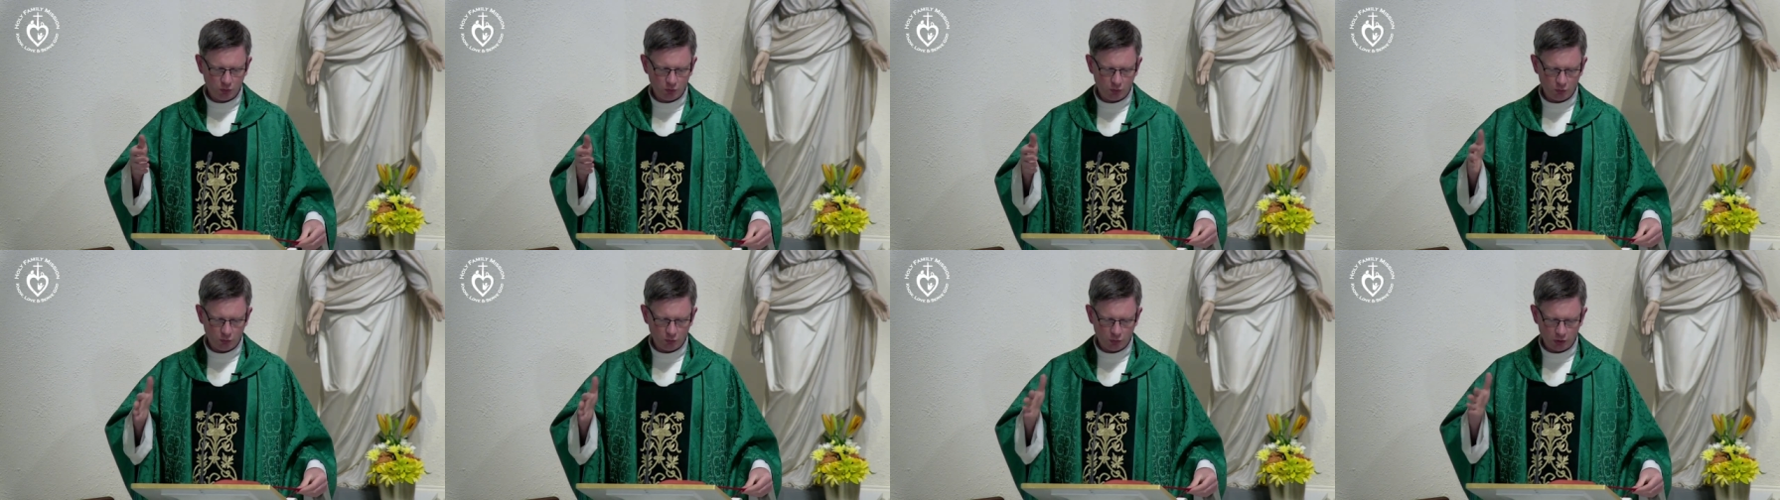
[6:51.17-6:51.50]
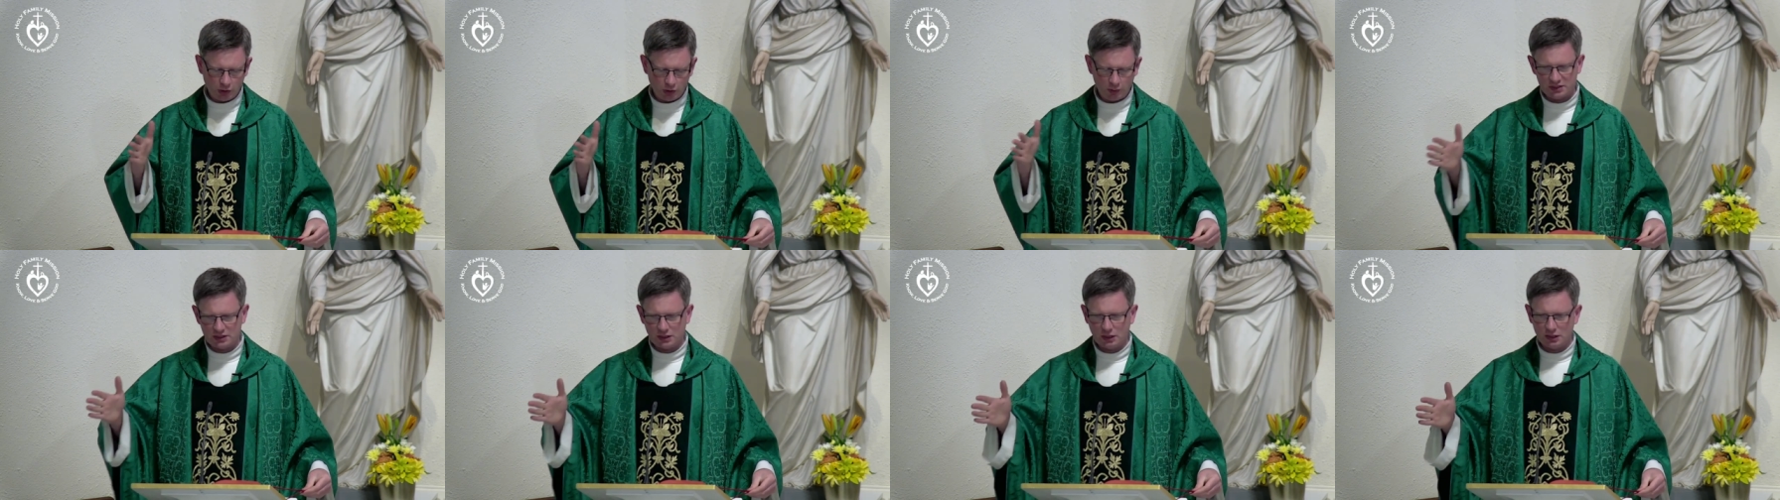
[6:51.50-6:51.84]
when I
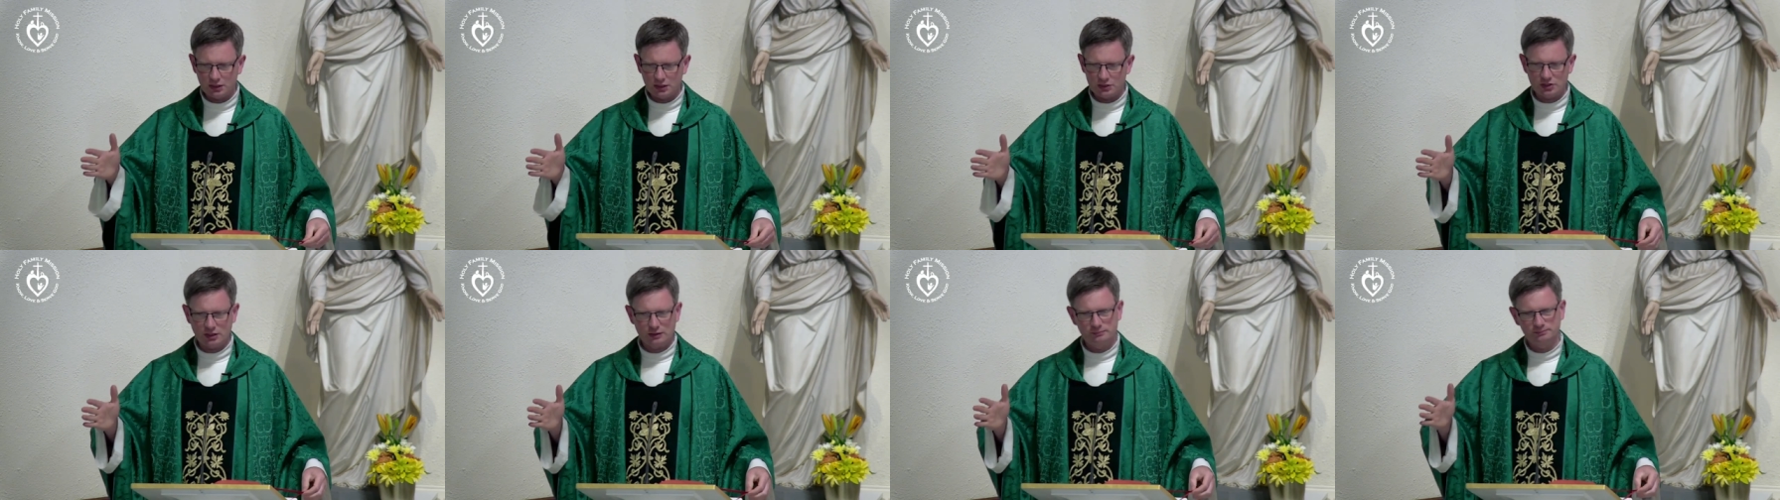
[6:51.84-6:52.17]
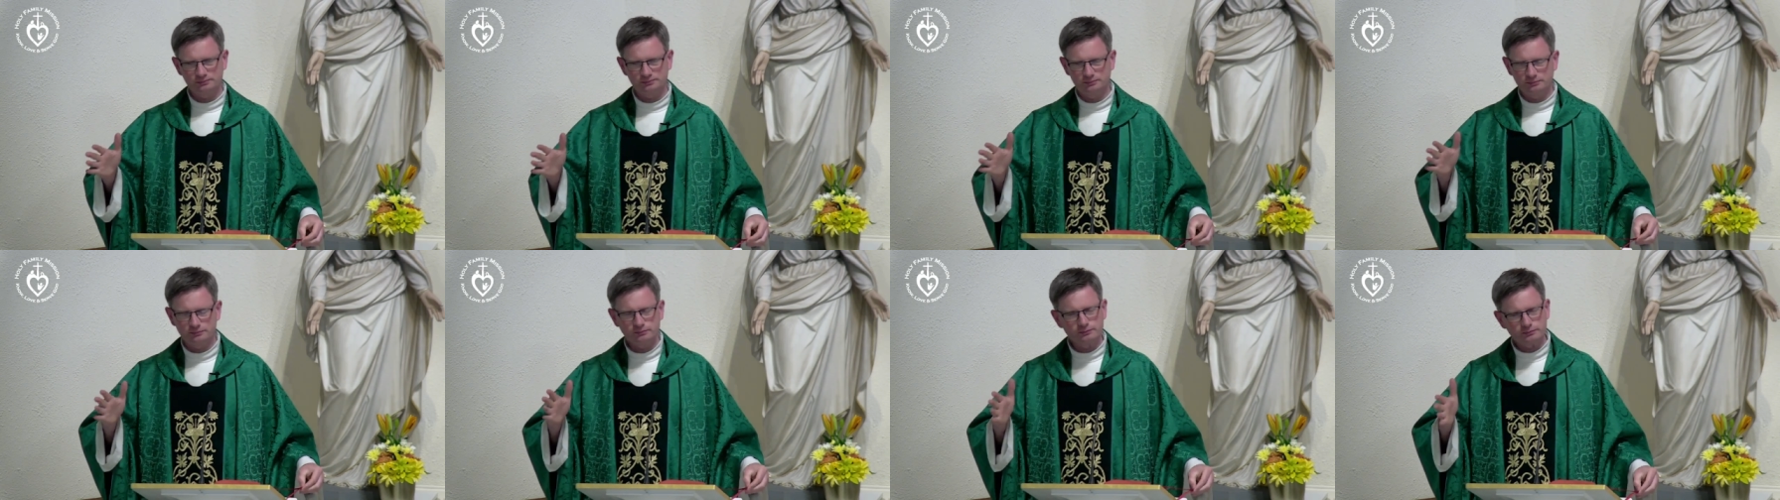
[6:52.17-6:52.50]
went to college then,
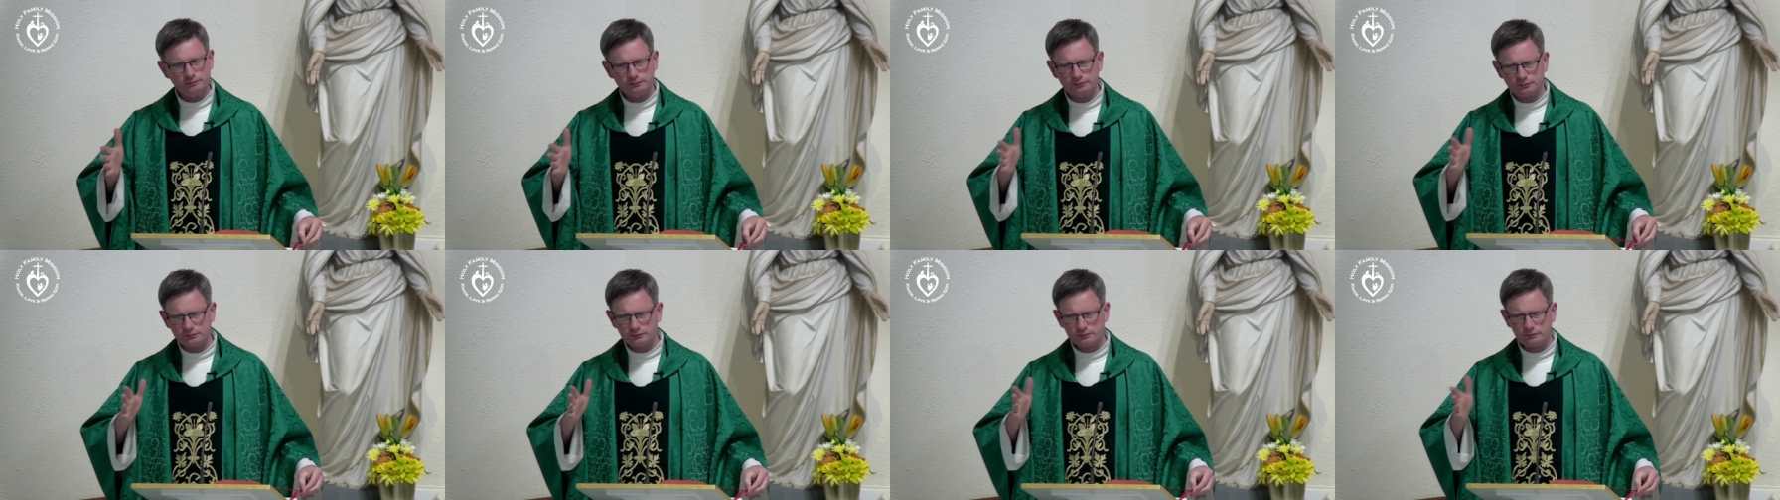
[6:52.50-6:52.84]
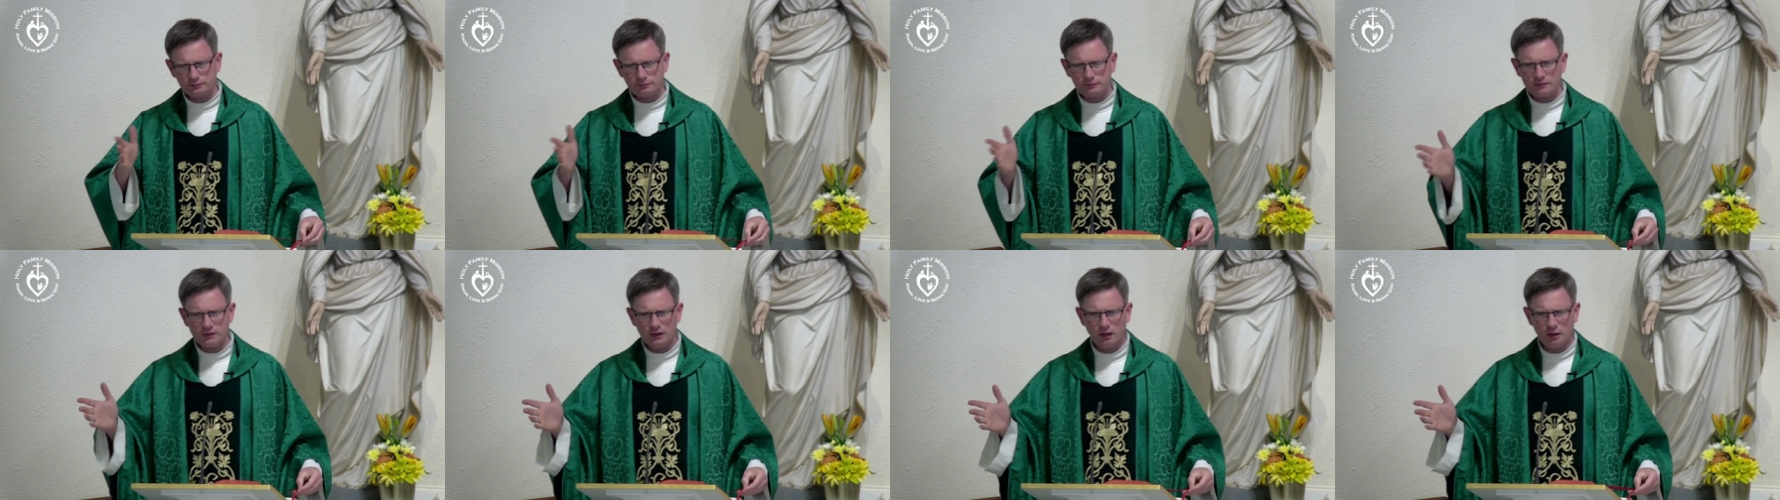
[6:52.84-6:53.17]

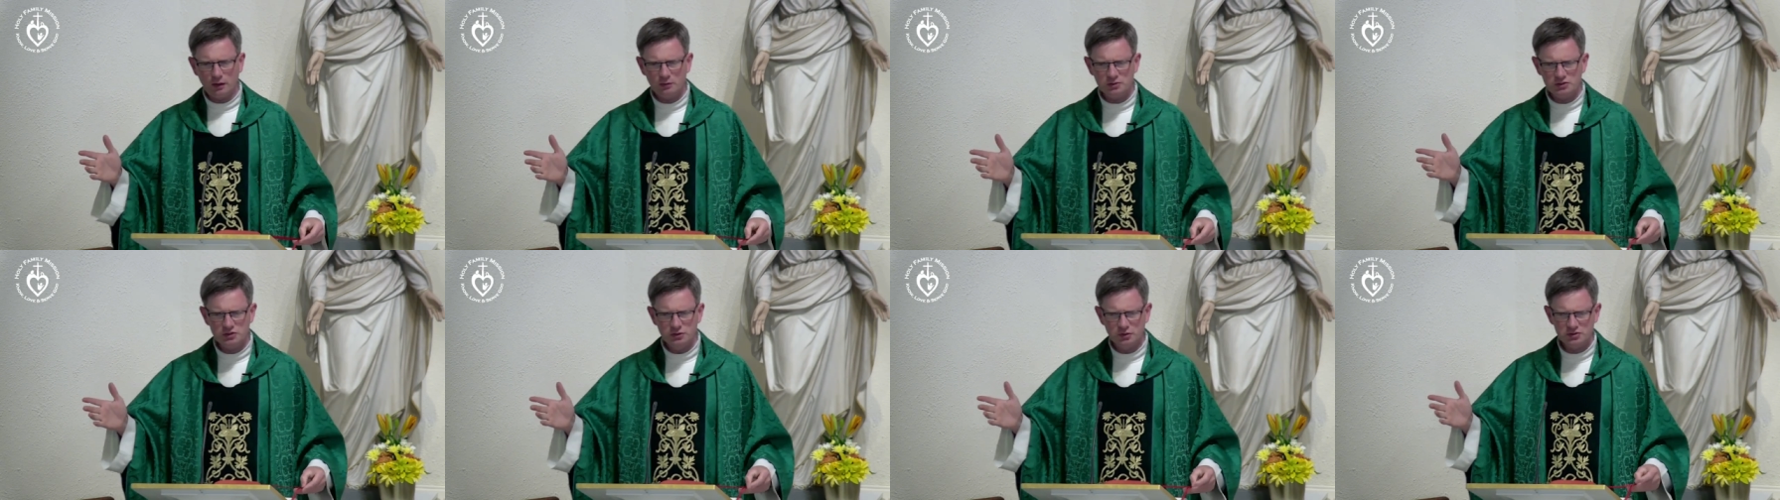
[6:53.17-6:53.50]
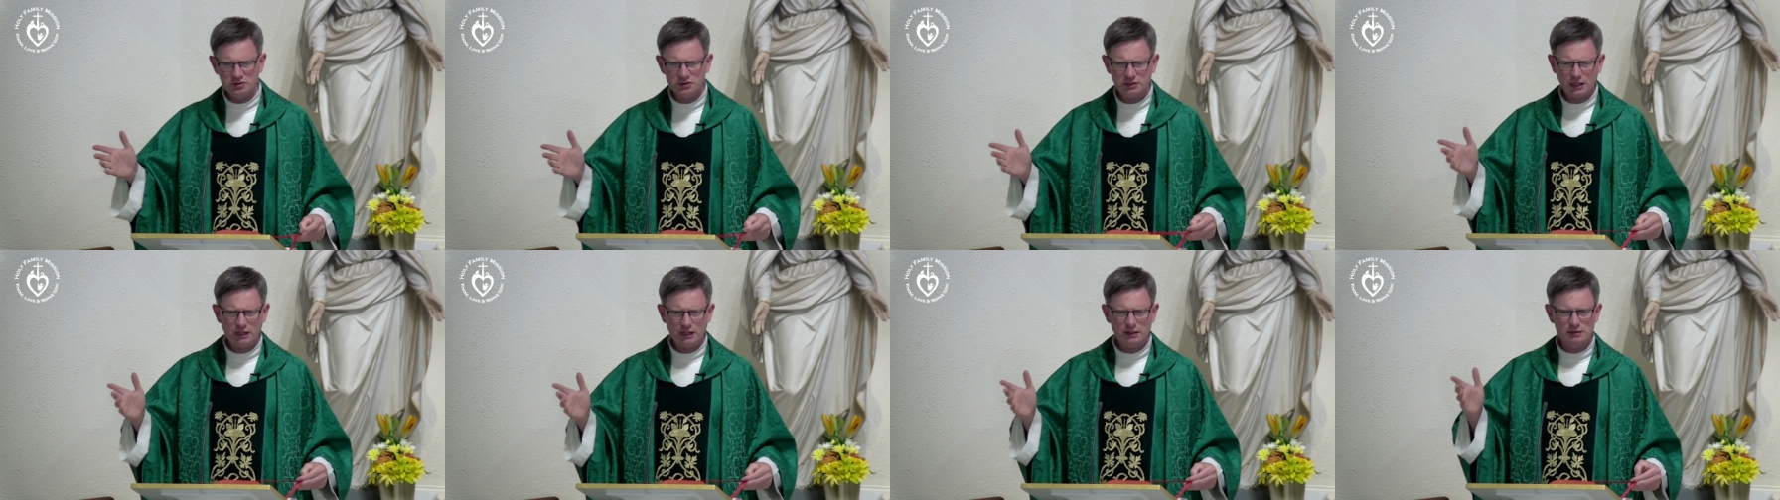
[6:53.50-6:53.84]
I was no
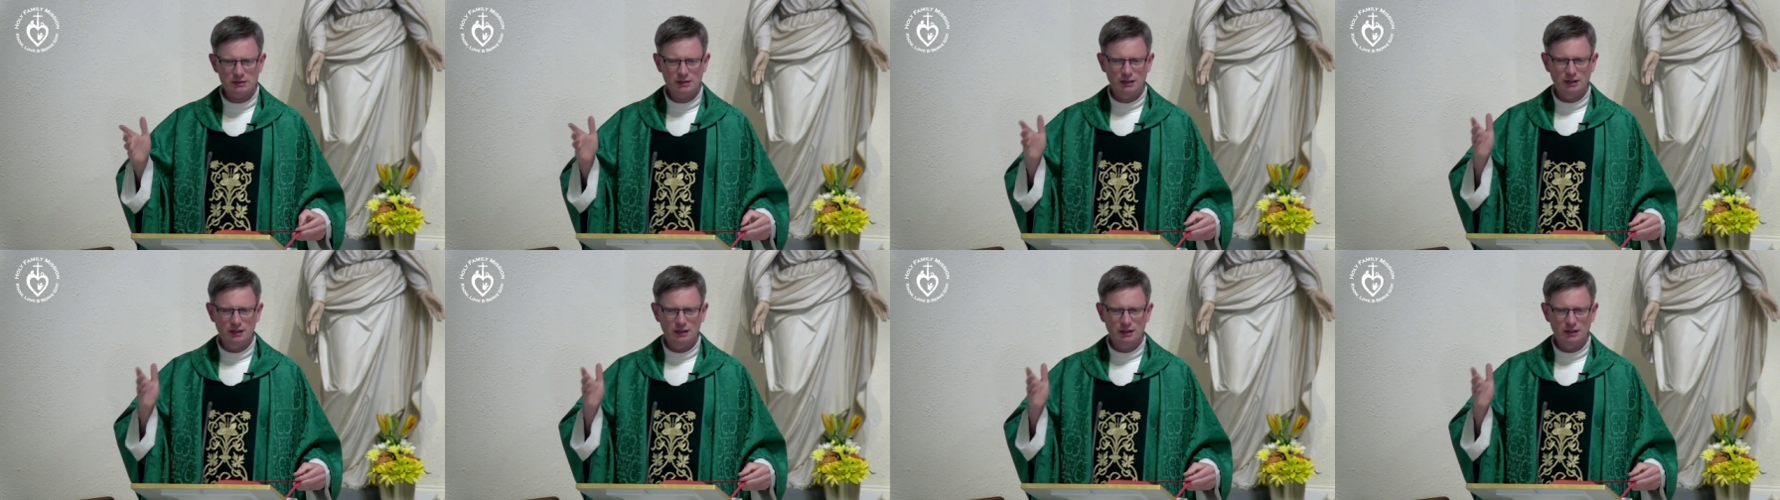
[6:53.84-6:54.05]
saint,